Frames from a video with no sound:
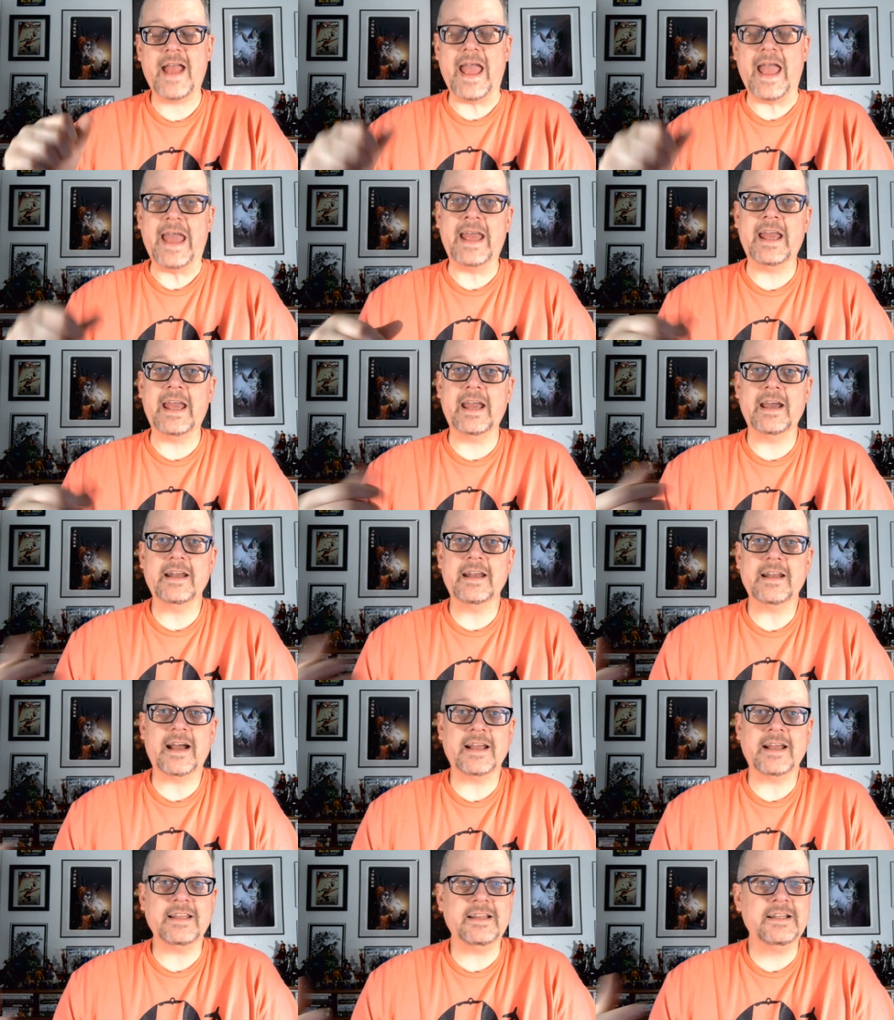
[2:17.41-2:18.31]
And
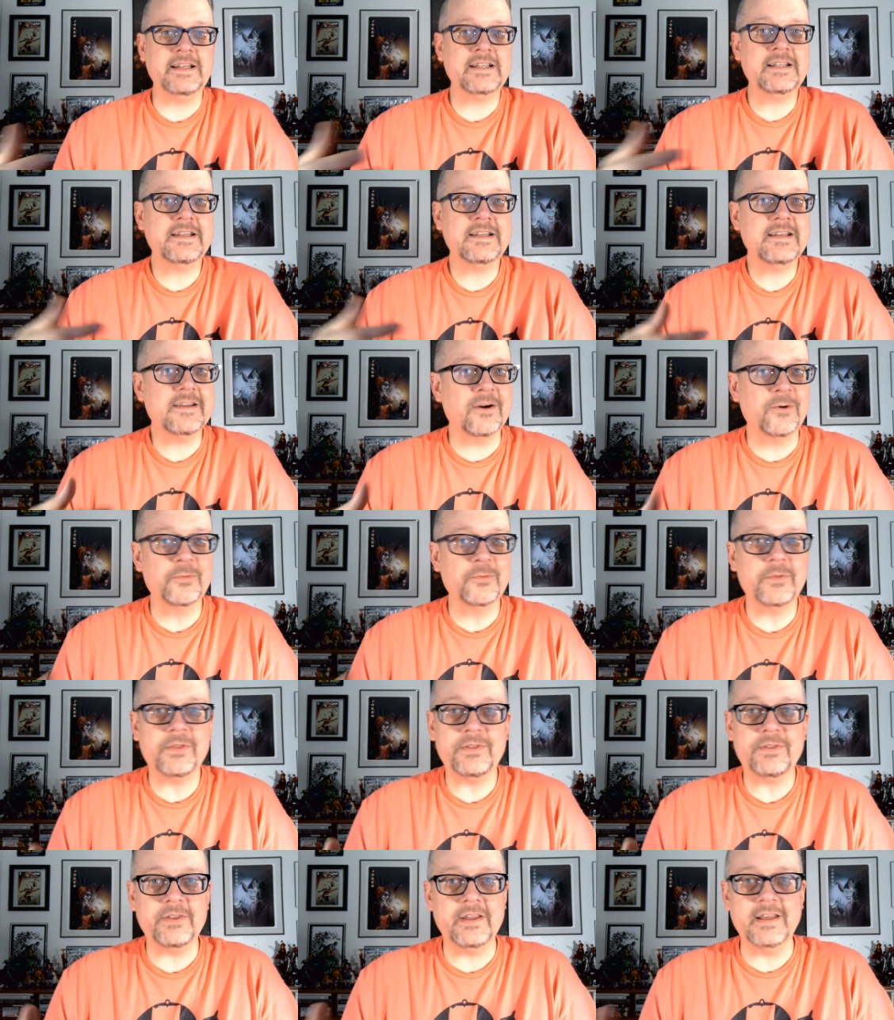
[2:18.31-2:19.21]
I don't
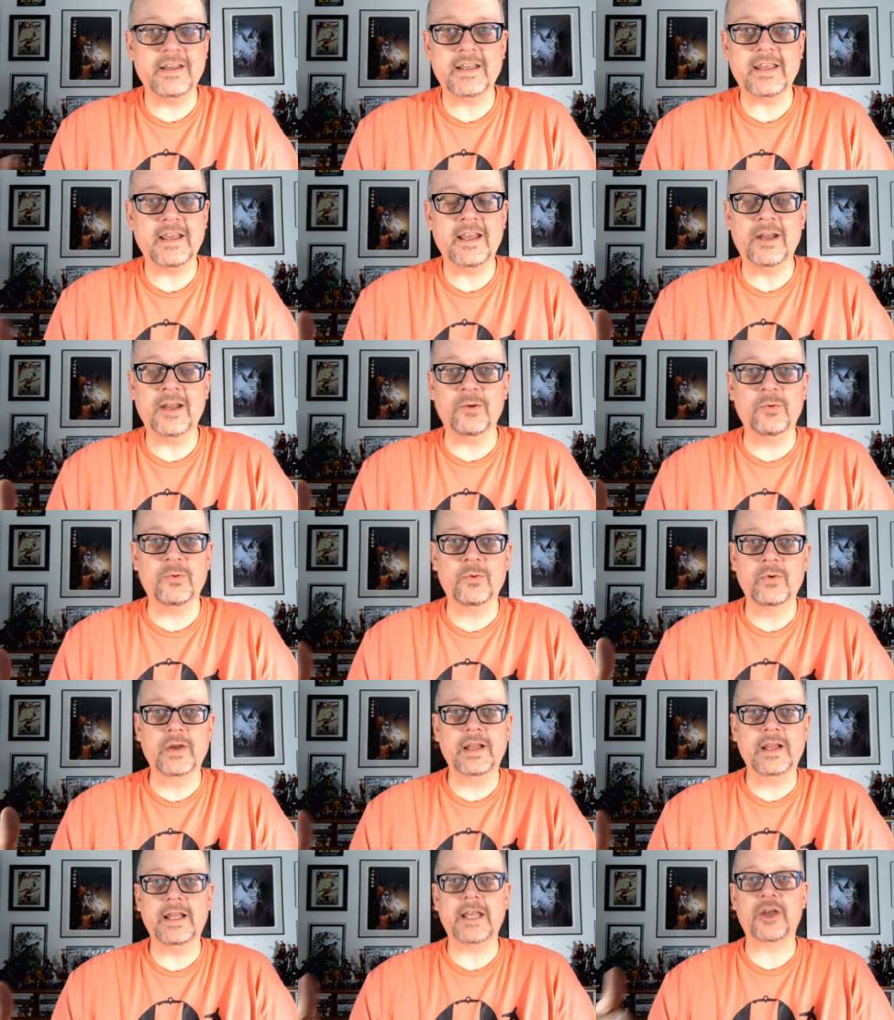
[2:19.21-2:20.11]
think it
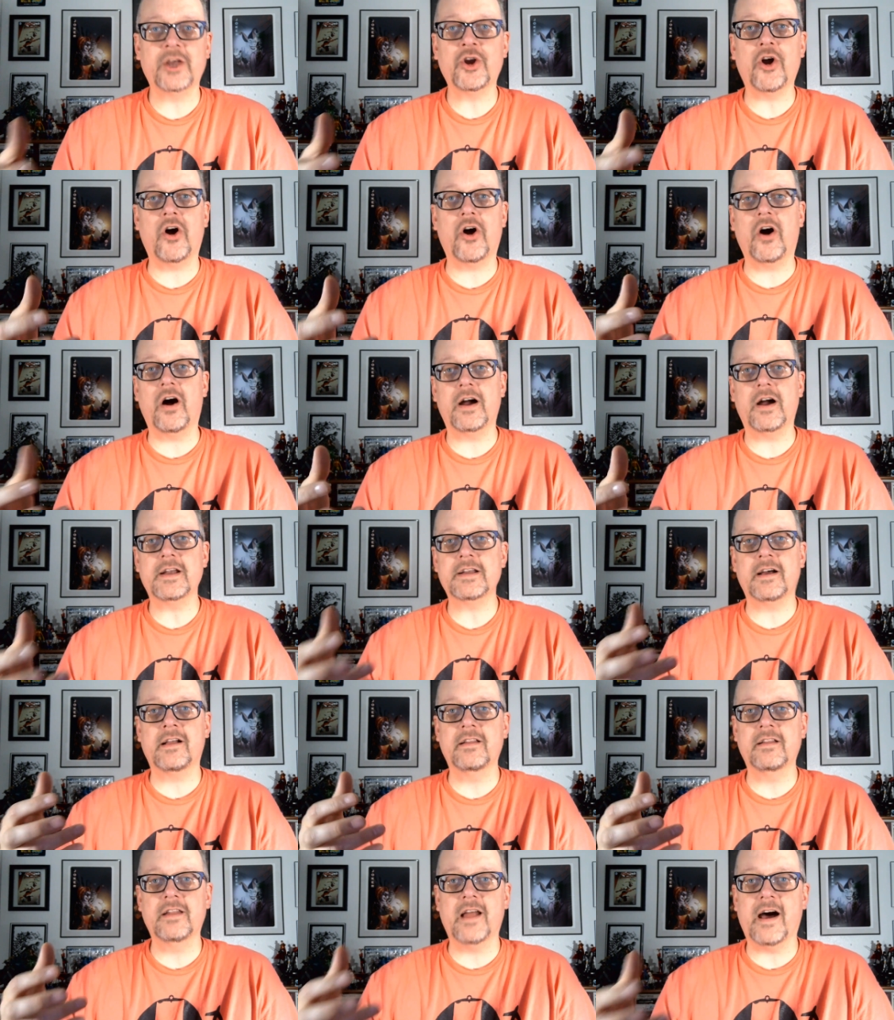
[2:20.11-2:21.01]
really caught
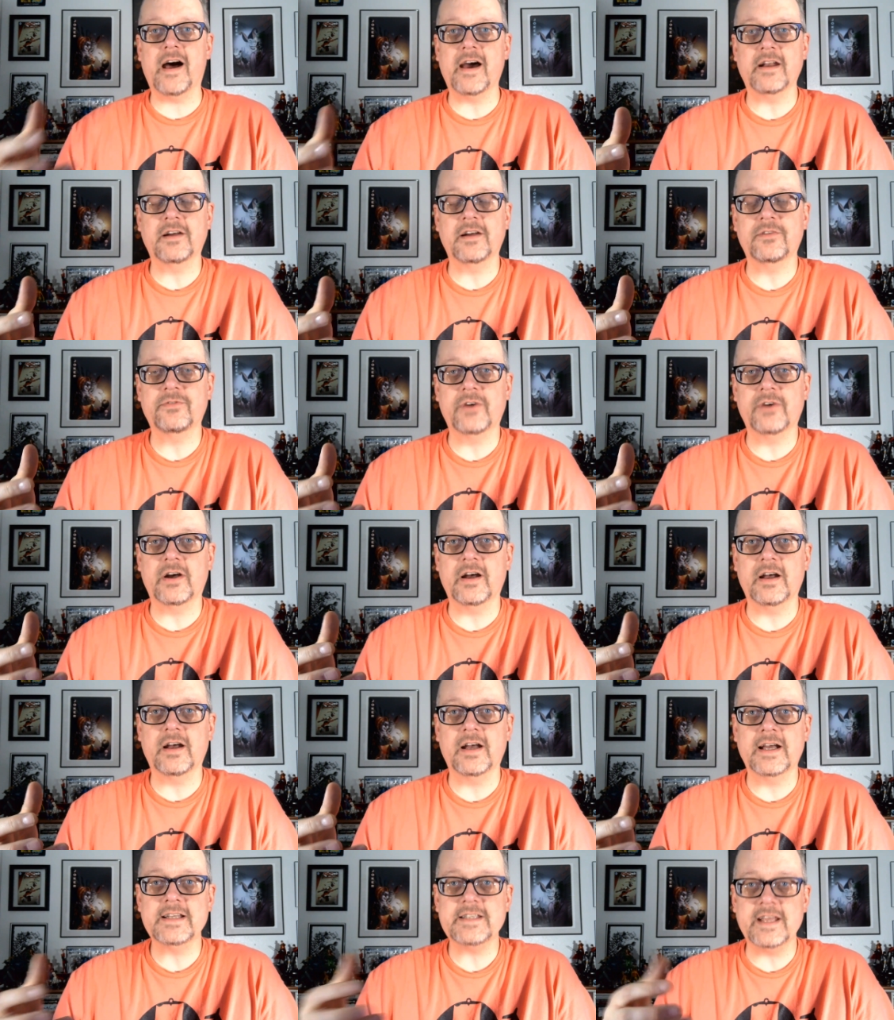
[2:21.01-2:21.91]
a lot of uh,
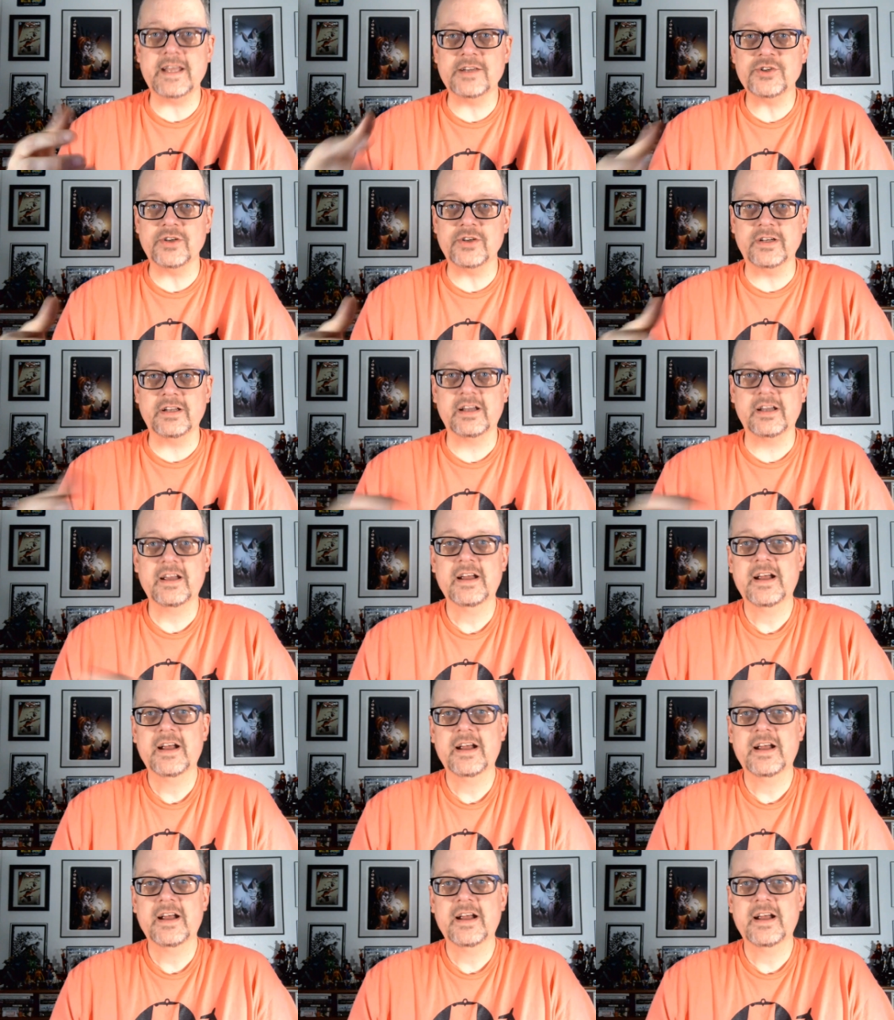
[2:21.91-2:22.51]
attention